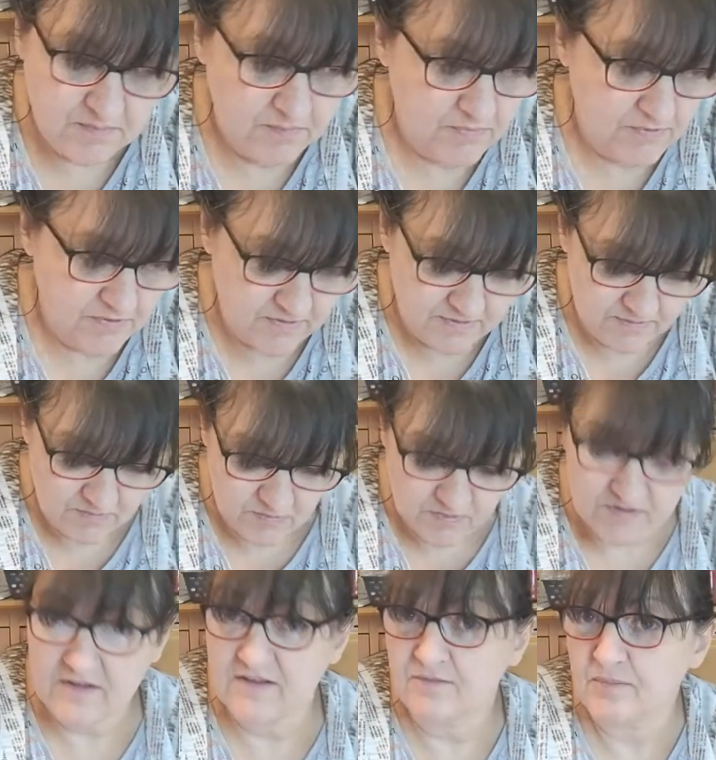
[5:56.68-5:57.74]
a, in one of
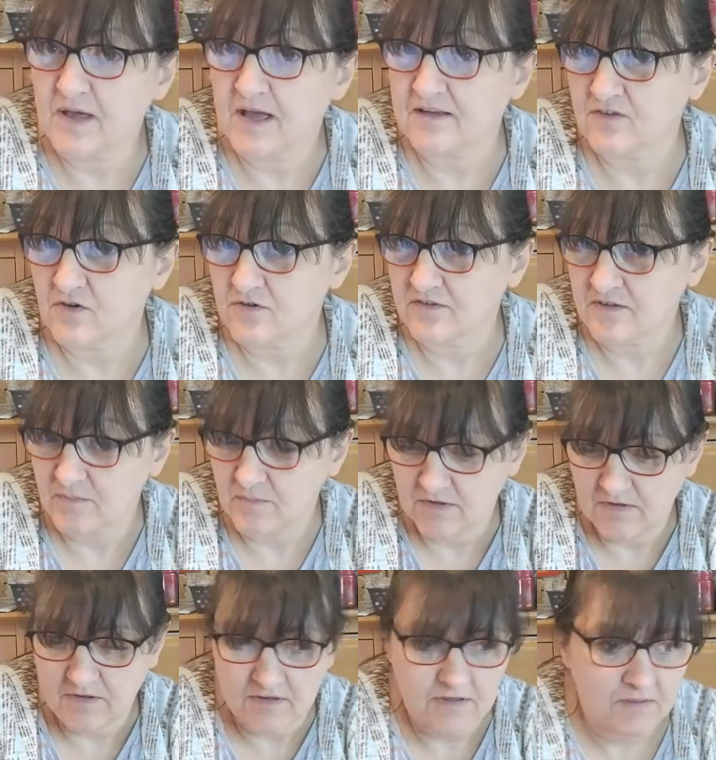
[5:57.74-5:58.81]
these bags I've got something
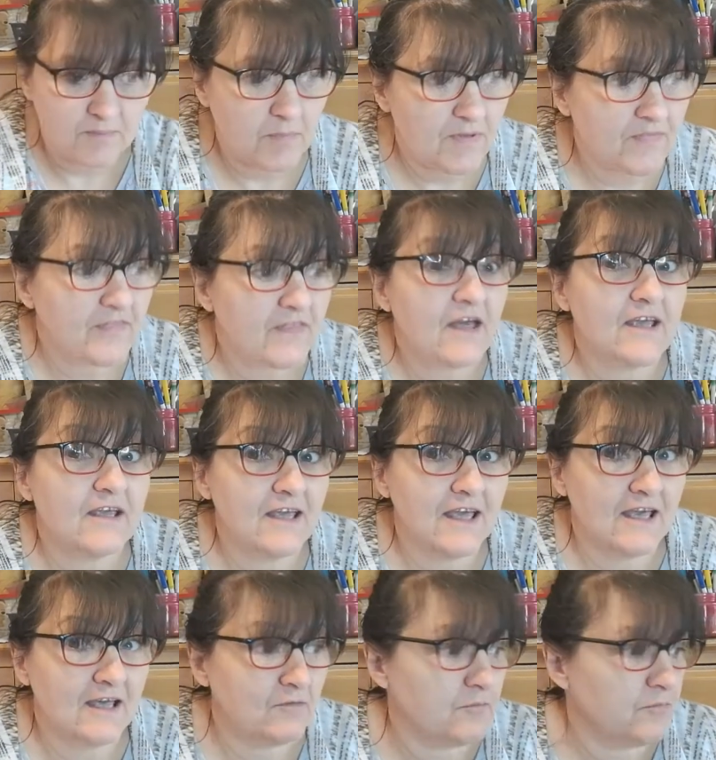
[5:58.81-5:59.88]
that I can, I
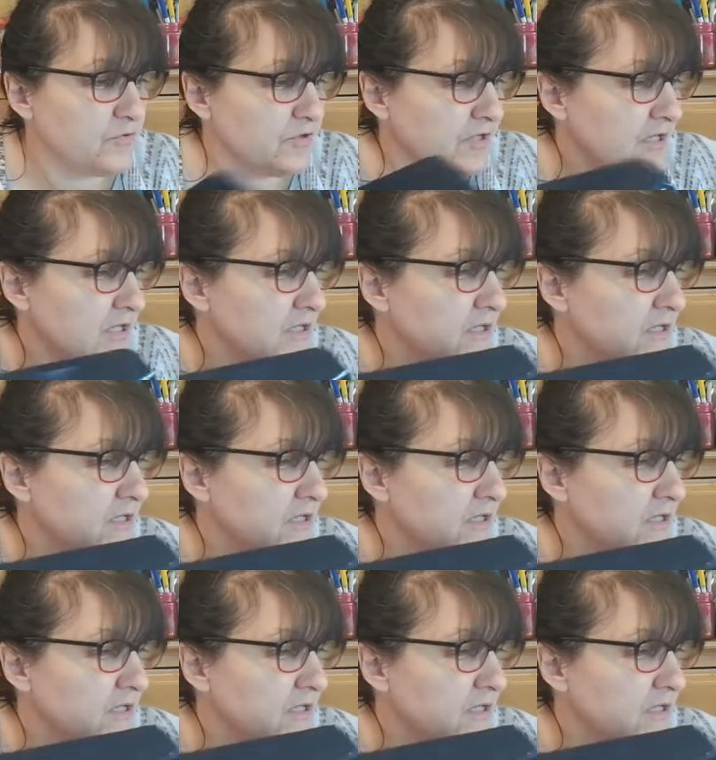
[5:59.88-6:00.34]
can put it in.